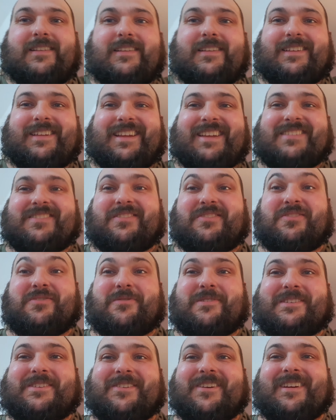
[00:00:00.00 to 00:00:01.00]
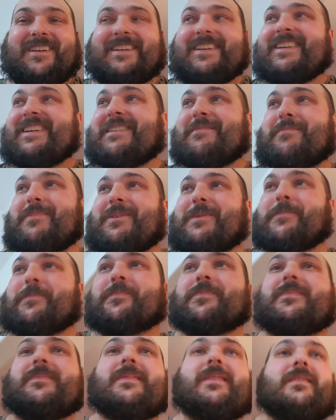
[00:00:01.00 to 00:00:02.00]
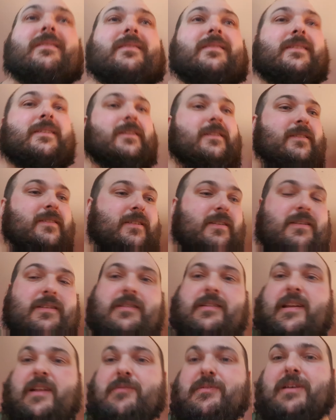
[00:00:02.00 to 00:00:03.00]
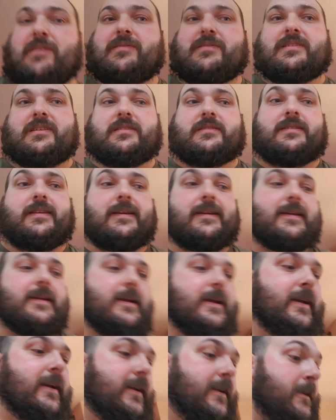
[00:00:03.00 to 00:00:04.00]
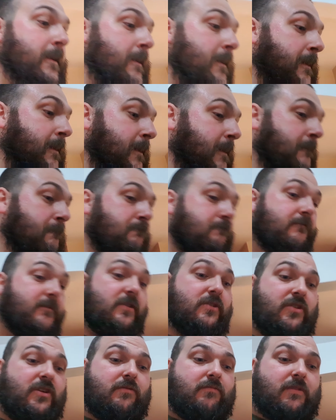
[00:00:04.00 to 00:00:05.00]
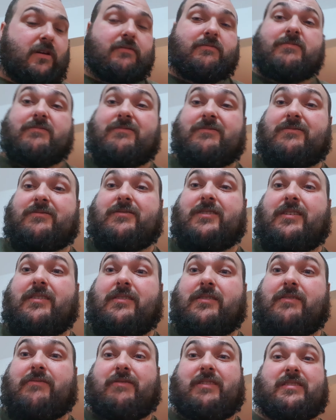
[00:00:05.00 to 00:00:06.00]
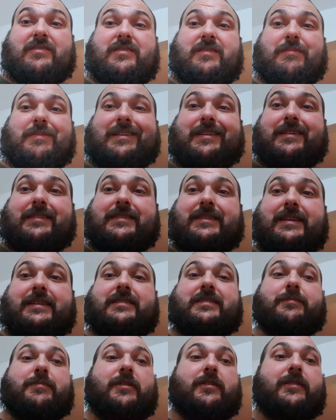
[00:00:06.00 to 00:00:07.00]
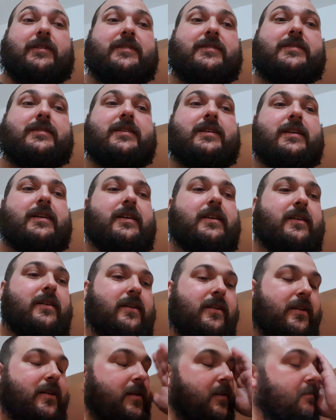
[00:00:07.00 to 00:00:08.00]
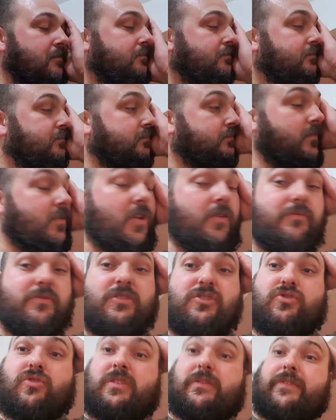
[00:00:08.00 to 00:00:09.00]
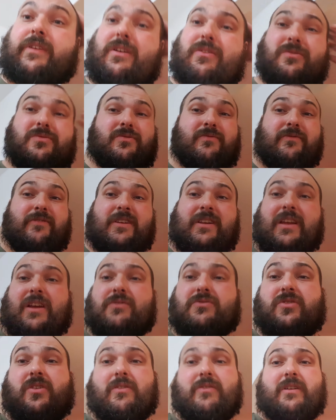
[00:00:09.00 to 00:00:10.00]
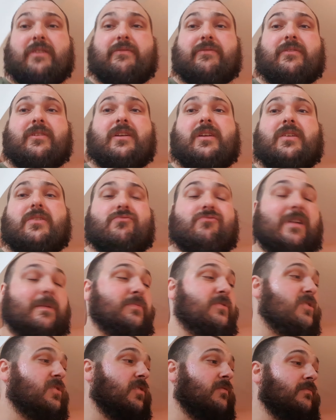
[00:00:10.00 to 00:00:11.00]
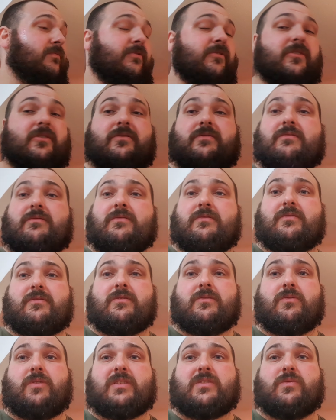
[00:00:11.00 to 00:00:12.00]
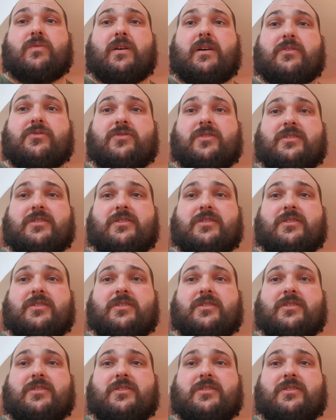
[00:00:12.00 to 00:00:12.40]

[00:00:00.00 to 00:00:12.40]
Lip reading: it's not always great, but you know how it is. So I think that's about it, to be honest. Hope you enjoy the video. Sorry I've wrapped it on for quite a while. I